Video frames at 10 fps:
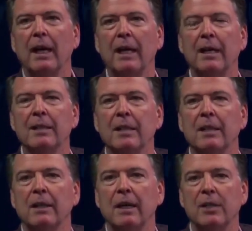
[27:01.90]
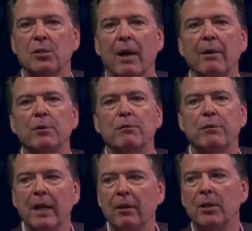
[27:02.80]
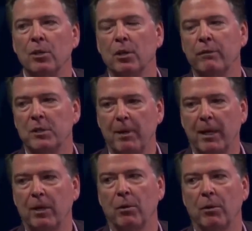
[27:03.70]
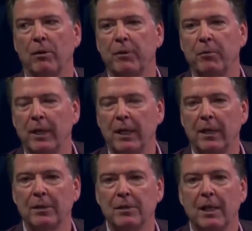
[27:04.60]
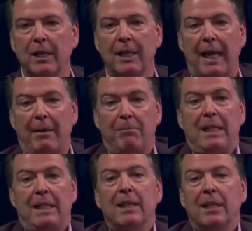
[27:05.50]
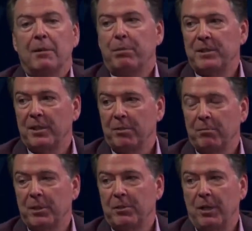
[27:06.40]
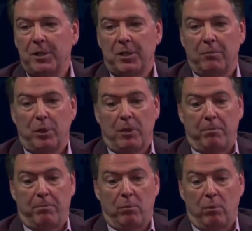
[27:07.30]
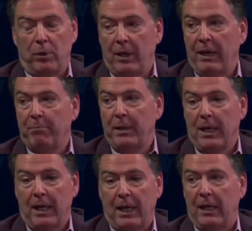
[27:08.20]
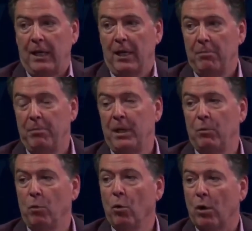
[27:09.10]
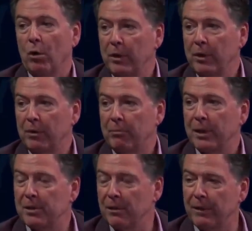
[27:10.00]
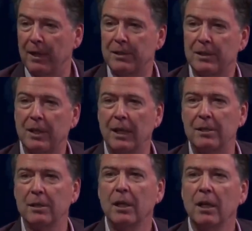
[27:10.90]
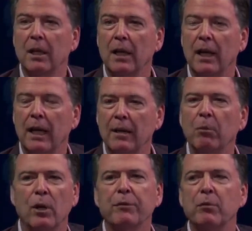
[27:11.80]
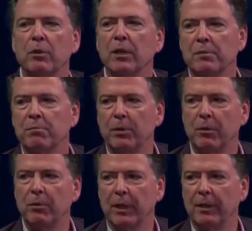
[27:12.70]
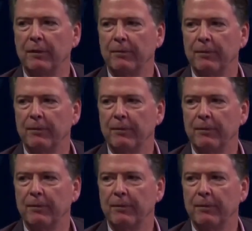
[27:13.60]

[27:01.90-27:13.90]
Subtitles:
And so I was very nervous about it going off the rails and beginning a presidential administration with the FBI being at war with the President of the United States. And it went off the rails pretty quickly.